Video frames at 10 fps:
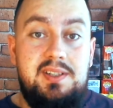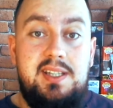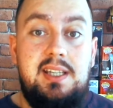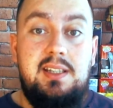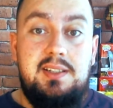
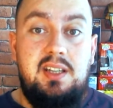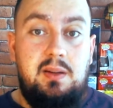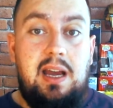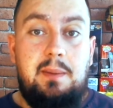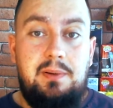scene that's going
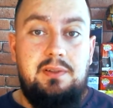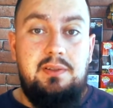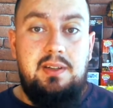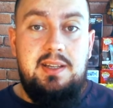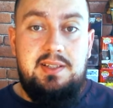to
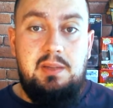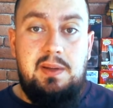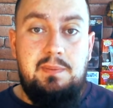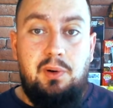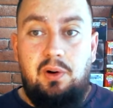happen, it's going to
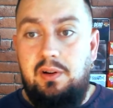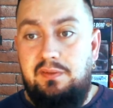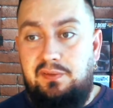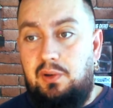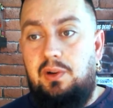be
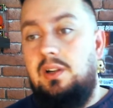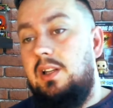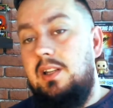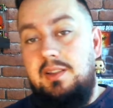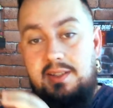important for
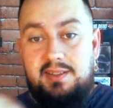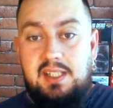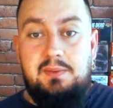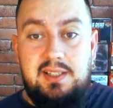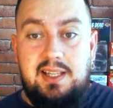this
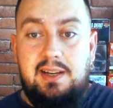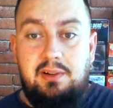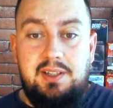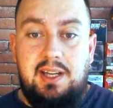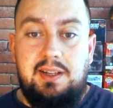series
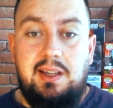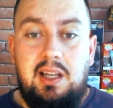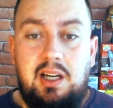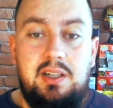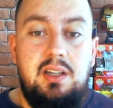later on down the
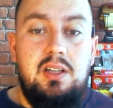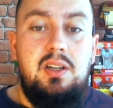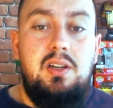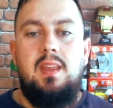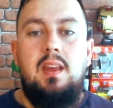line.
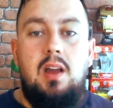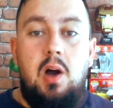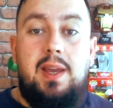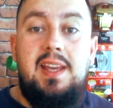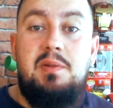
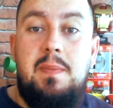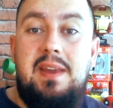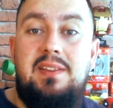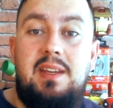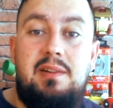Okay, so my main
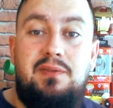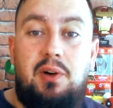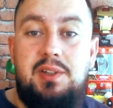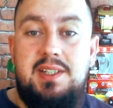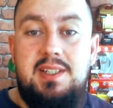theory for
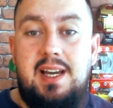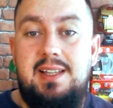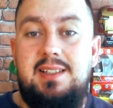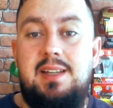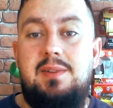this entire
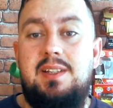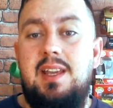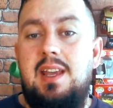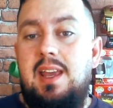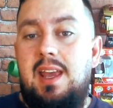series
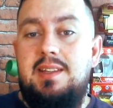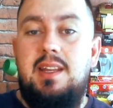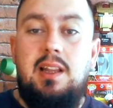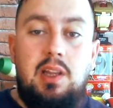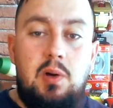is that the
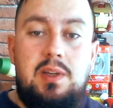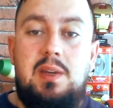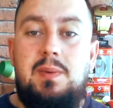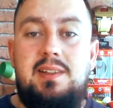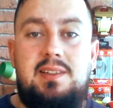Loki
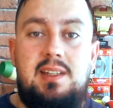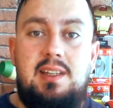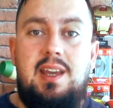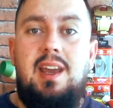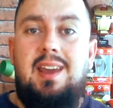we see
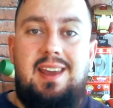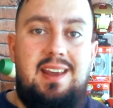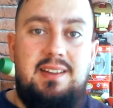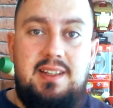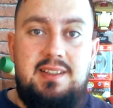in
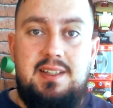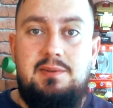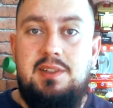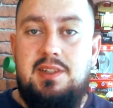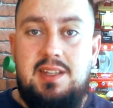this
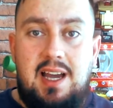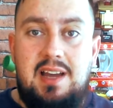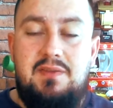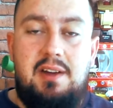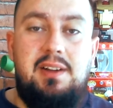series, the time
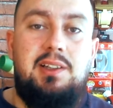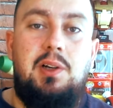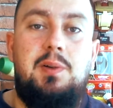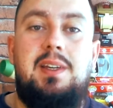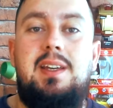variant
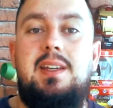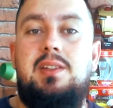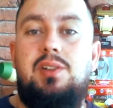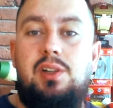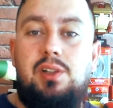Loki, is
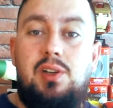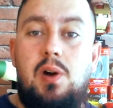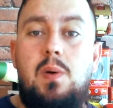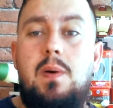going to go